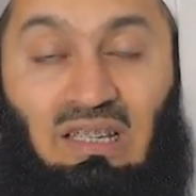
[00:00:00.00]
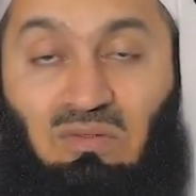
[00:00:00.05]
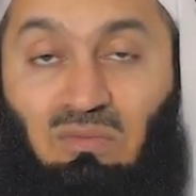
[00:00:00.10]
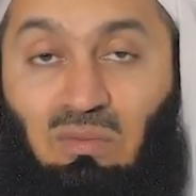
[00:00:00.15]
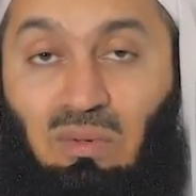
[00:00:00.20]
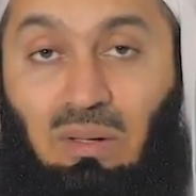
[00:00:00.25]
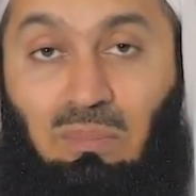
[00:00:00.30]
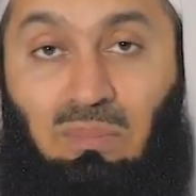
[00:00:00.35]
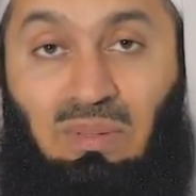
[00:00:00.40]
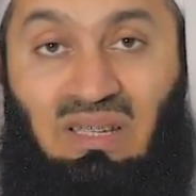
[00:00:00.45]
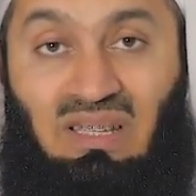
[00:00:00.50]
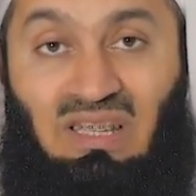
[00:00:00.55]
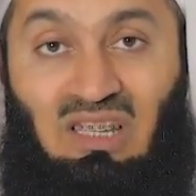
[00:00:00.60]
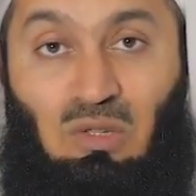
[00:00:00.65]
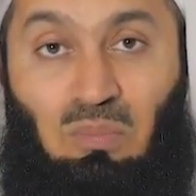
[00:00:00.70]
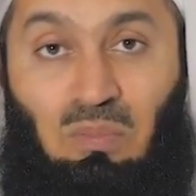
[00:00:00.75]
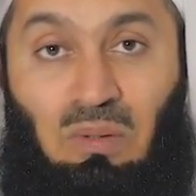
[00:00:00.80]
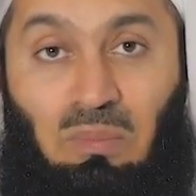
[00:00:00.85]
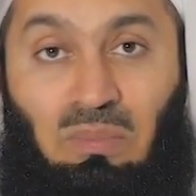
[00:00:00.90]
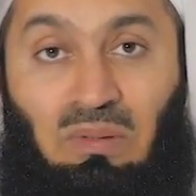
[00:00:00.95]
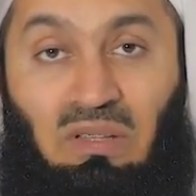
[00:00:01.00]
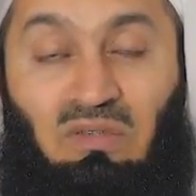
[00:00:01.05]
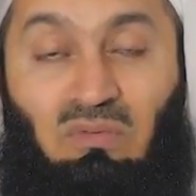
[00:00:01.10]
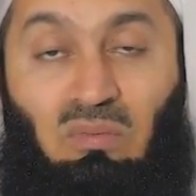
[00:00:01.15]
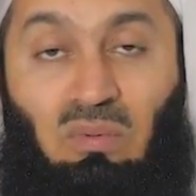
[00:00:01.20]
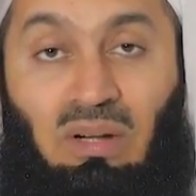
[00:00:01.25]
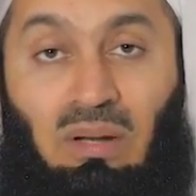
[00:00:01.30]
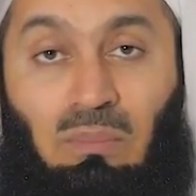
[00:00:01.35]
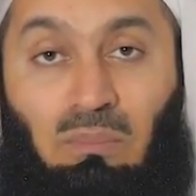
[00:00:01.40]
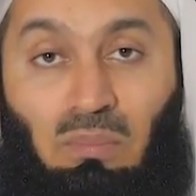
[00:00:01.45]
If we're business people, if
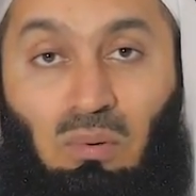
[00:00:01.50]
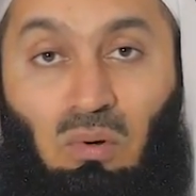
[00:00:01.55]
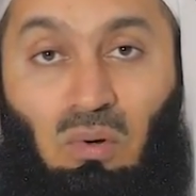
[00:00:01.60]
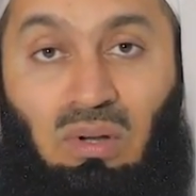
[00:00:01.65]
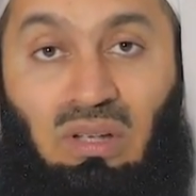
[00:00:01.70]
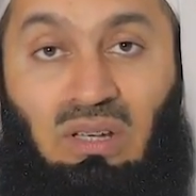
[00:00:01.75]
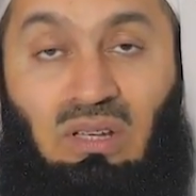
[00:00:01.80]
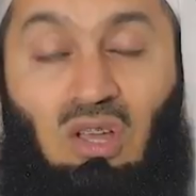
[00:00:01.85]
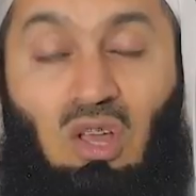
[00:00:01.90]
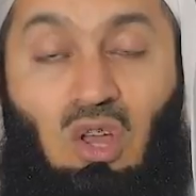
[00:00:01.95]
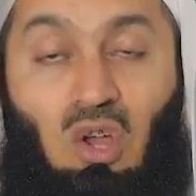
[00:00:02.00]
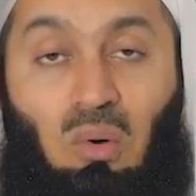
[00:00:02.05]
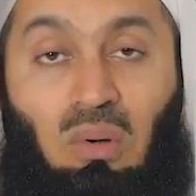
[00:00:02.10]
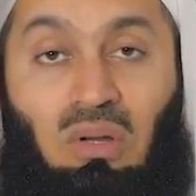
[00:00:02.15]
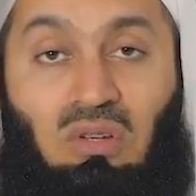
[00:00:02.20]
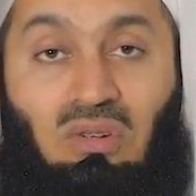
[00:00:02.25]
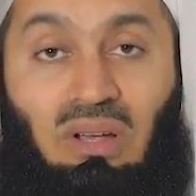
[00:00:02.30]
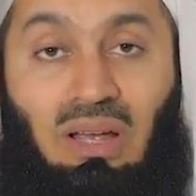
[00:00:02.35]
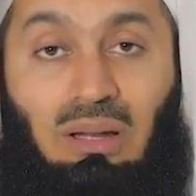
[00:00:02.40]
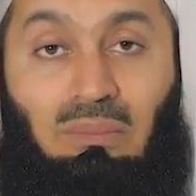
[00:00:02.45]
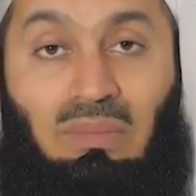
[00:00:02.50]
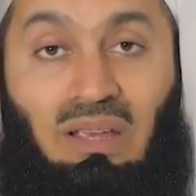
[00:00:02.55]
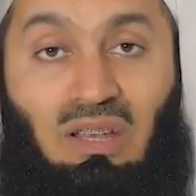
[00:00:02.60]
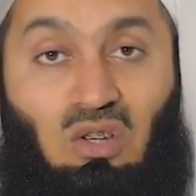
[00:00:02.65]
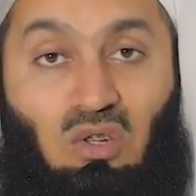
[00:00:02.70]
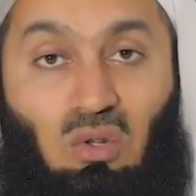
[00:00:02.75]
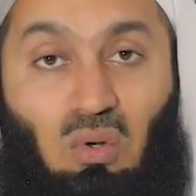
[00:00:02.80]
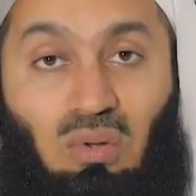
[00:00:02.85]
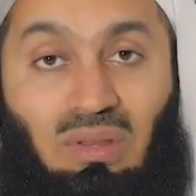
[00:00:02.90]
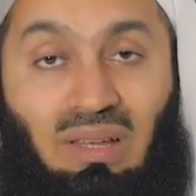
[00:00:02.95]
we're employed, we try and
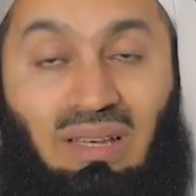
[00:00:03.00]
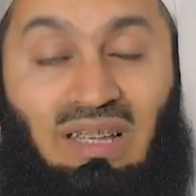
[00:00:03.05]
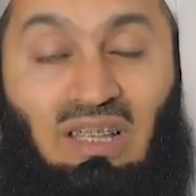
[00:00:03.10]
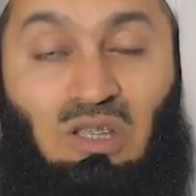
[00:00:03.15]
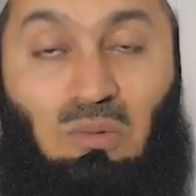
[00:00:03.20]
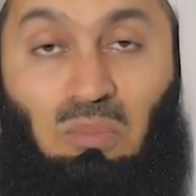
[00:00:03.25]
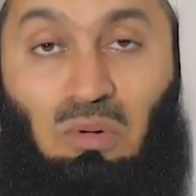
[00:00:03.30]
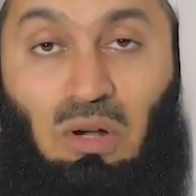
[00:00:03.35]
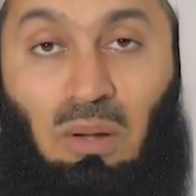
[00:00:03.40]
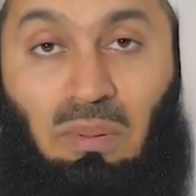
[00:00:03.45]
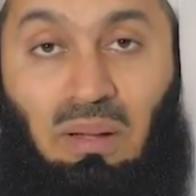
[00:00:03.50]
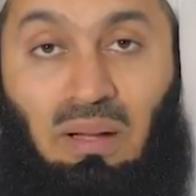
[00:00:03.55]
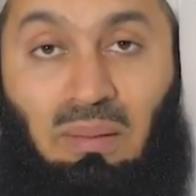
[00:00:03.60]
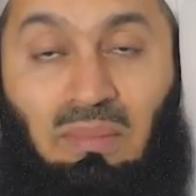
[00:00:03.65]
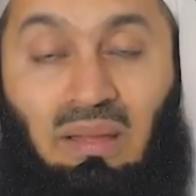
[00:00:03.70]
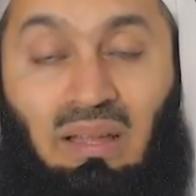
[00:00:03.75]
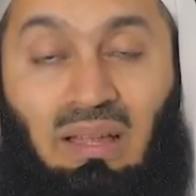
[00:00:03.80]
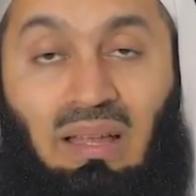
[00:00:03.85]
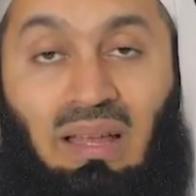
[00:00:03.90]
make sure that it's proper,